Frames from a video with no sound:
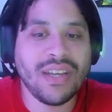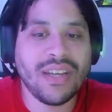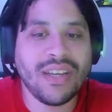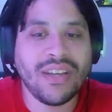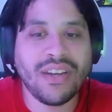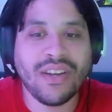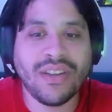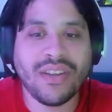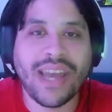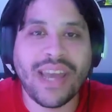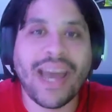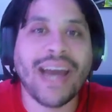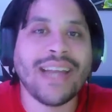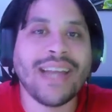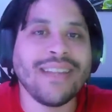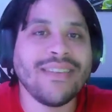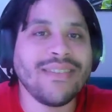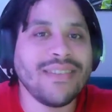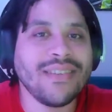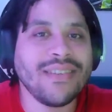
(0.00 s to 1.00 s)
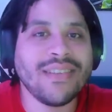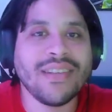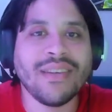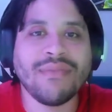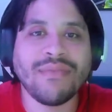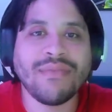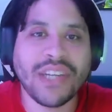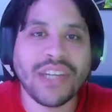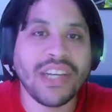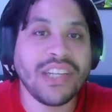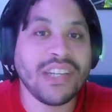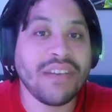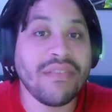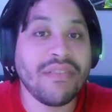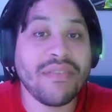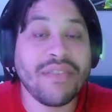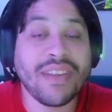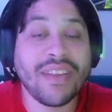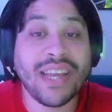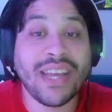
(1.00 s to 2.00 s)
you know, they hacked the system, changed
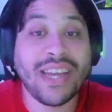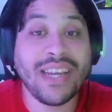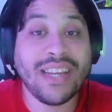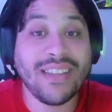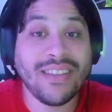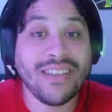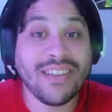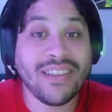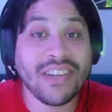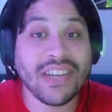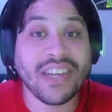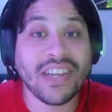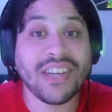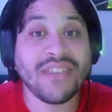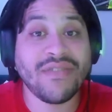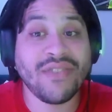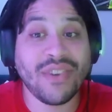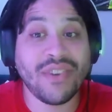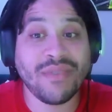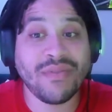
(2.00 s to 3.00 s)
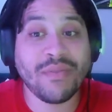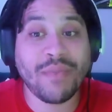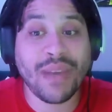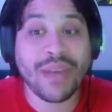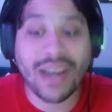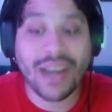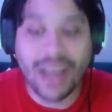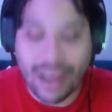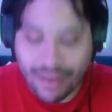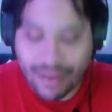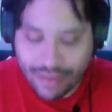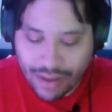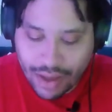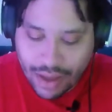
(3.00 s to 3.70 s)
everything that he needed to change for him to be alive.